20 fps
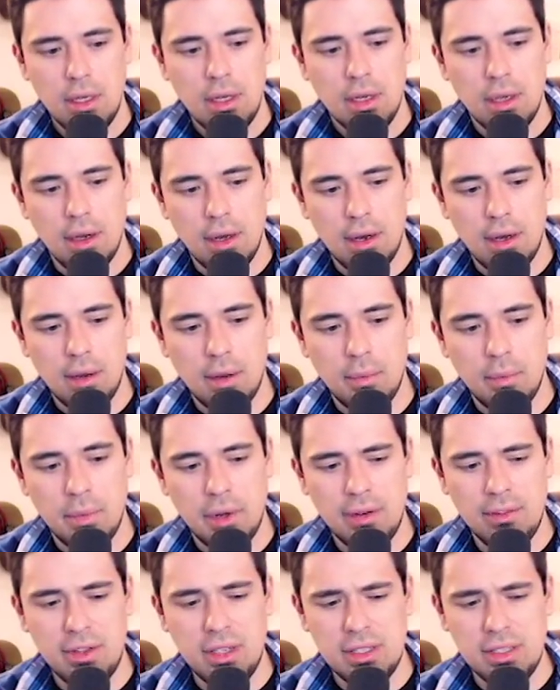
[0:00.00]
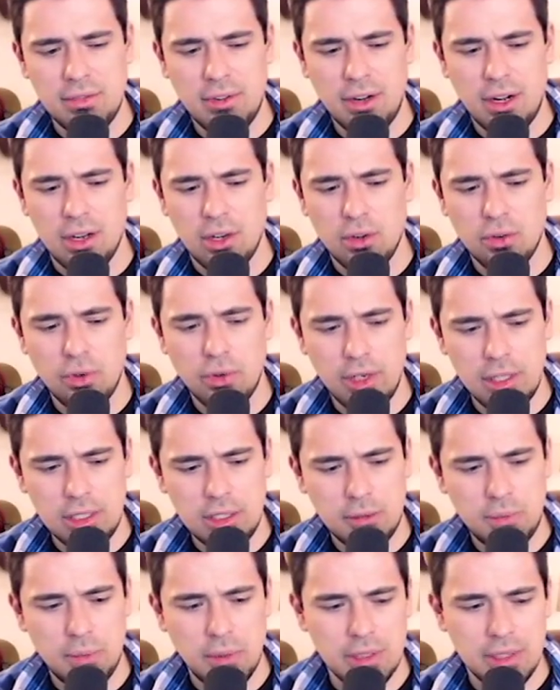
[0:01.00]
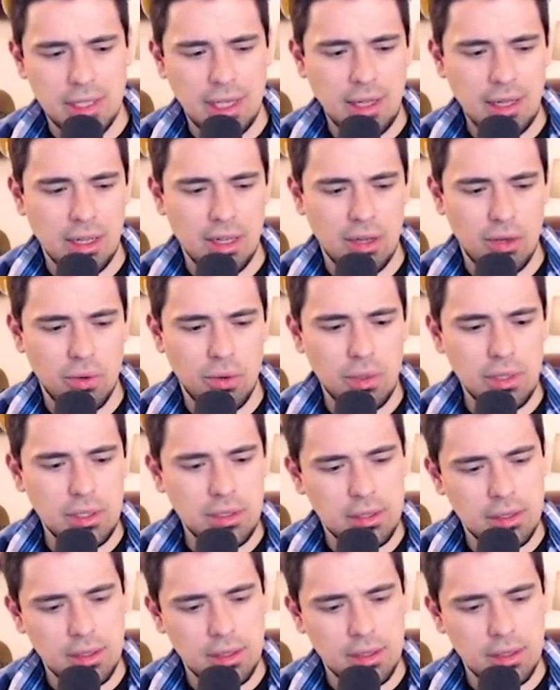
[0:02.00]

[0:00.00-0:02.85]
But everything's very crisp. It's got like a noise.